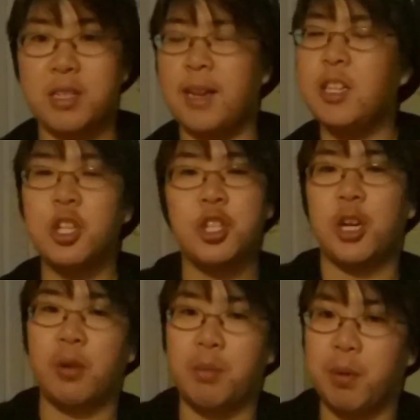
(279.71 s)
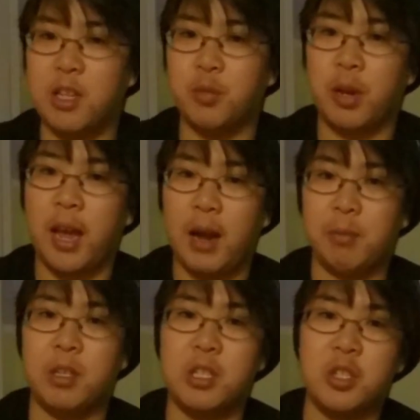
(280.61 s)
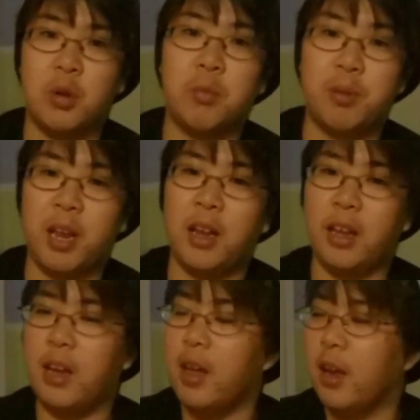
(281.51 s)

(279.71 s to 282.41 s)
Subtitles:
That doesn't generate buzz when it happens so daily.